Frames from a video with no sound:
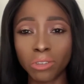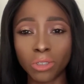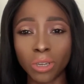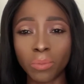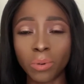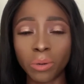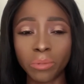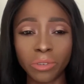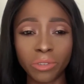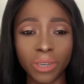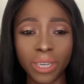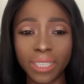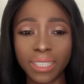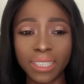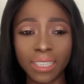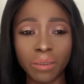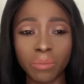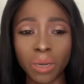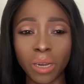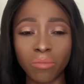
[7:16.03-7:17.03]
So I'll probably
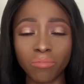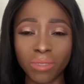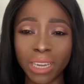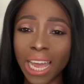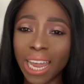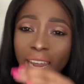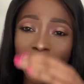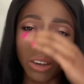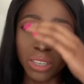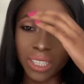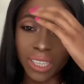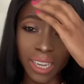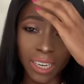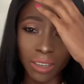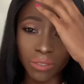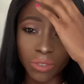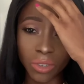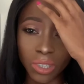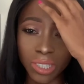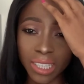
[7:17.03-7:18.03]
rate it about 9 out of 10,
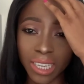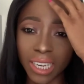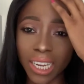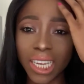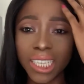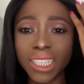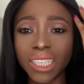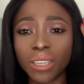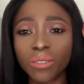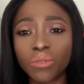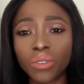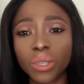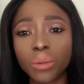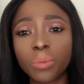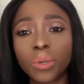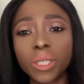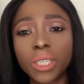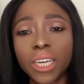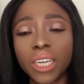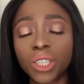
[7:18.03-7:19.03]
if not 10 out of 10 for the
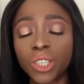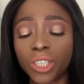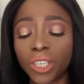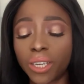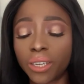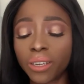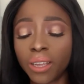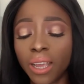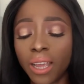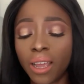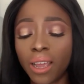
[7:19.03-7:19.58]
projection.